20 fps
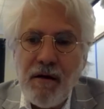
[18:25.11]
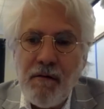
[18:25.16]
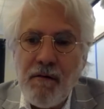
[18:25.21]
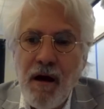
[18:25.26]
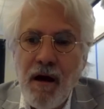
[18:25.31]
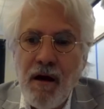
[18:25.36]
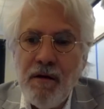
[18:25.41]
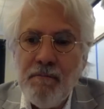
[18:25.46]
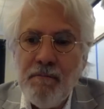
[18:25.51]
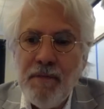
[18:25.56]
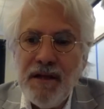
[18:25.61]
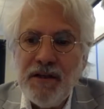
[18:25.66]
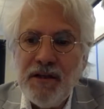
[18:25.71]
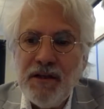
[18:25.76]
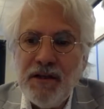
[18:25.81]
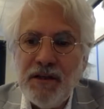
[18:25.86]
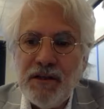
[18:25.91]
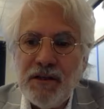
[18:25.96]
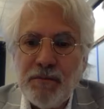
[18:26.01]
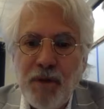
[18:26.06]

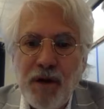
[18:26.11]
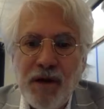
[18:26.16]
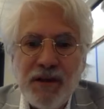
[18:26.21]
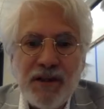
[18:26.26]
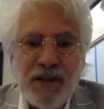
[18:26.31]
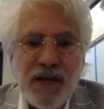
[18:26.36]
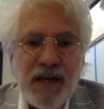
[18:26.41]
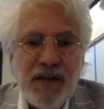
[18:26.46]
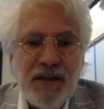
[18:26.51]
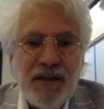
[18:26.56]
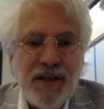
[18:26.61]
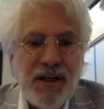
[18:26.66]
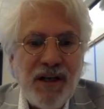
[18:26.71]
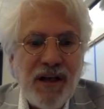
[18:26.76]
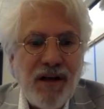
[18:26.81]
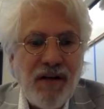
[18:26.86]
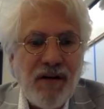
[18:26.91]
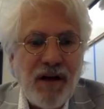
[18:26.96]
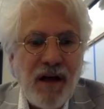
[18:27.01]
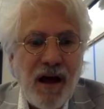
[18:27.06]
emissions by changing
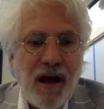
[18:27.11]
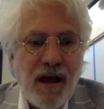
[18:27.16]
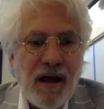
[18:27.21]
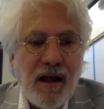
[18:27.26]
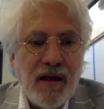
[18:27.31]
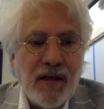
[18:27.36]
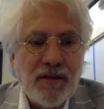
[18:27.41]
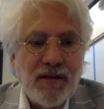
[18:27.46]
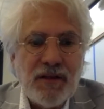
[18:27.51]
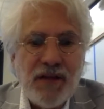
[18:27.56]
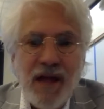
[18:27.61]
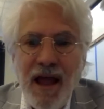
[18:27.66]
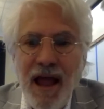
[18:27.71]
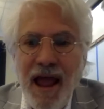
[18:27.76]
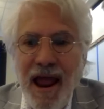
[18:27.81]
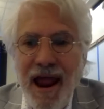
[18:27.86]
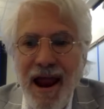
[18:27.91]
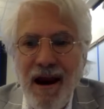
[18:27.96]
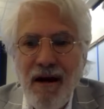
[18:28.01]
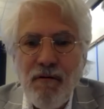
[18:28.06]
their diets,
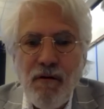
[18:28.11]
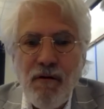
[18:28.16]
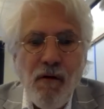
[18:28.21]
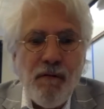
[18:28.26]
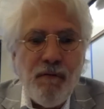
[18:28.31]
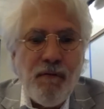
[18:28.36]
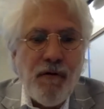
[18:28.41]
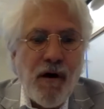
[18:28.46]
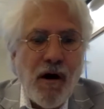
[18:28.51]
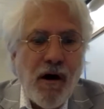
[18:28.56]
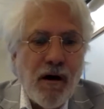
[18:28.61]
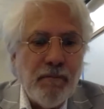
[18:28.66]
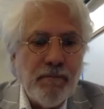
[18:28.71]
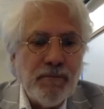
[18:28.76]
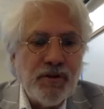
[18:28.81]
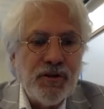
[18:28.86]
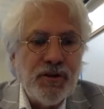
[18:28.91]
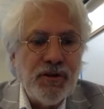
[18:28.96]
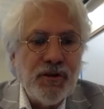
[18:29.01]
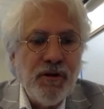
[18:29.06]
aero
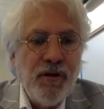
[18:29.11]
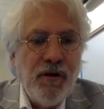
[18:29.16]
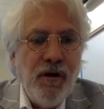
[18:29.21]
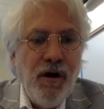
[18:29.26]
farms,